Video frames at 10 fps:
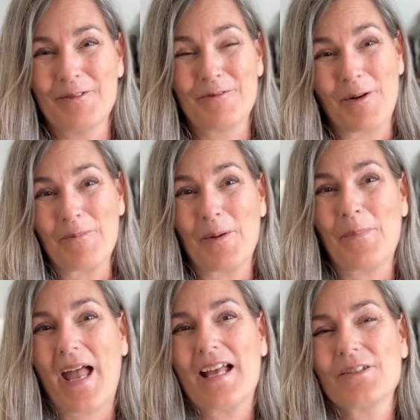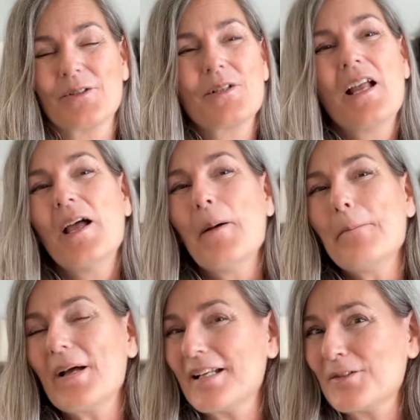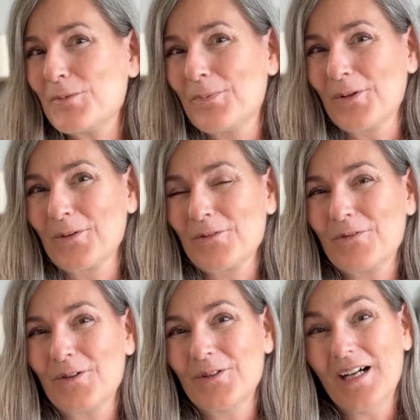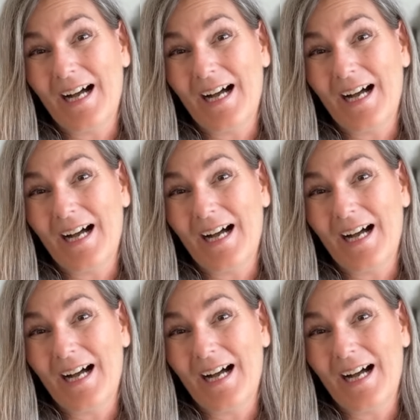from the pattern, but it's beautiful.